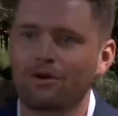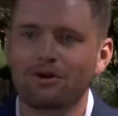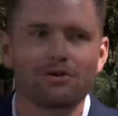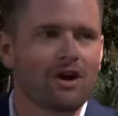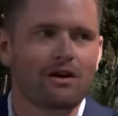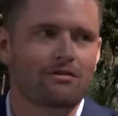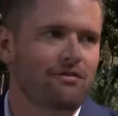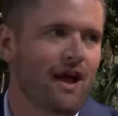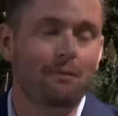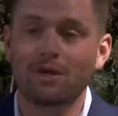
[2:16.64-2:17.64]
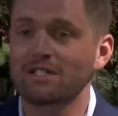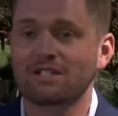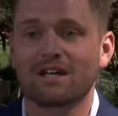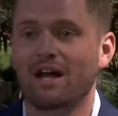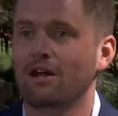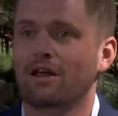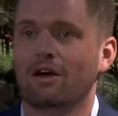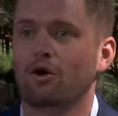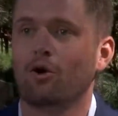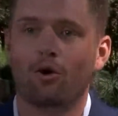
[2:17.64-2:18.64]
Utah families to get out of that
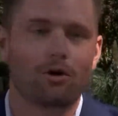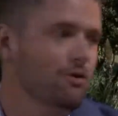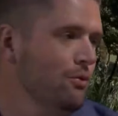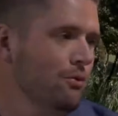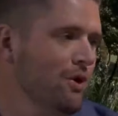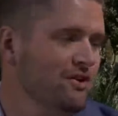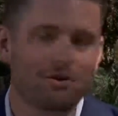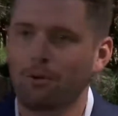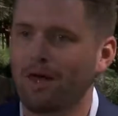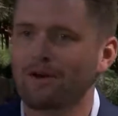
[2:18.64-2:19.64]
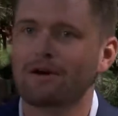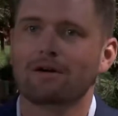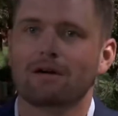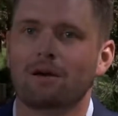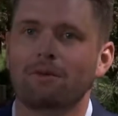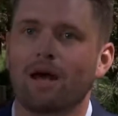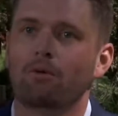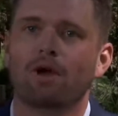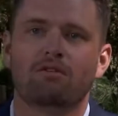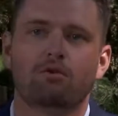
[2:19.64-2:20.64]
cold winter weather, come down.
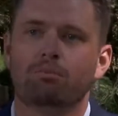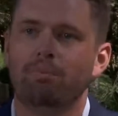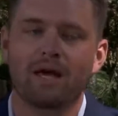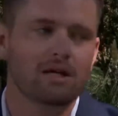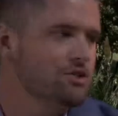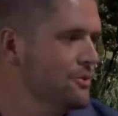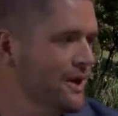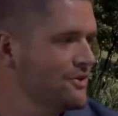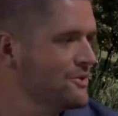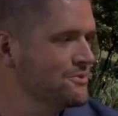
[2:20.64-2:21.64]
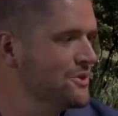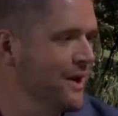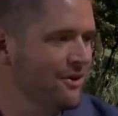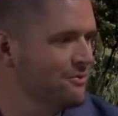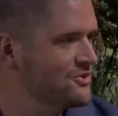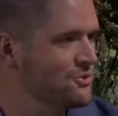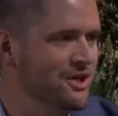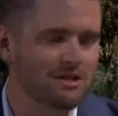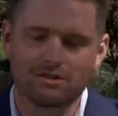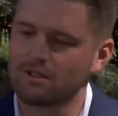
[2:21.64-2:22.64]
We have big two bedroom, two bathroom
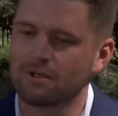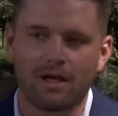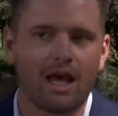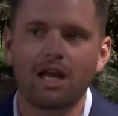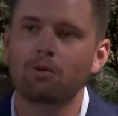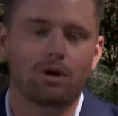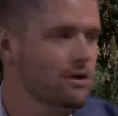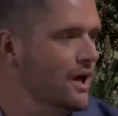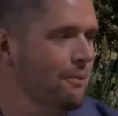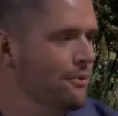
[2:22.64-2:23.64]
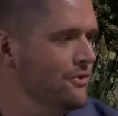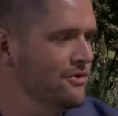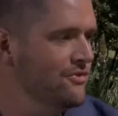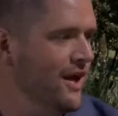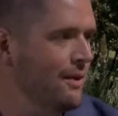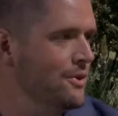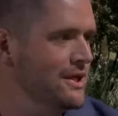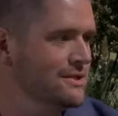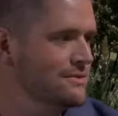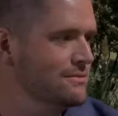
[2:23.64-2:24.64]
suites. Anyone, couples,
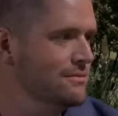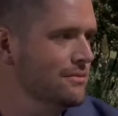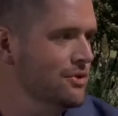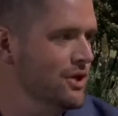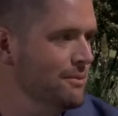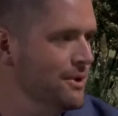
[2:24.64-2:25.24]
families, you name it.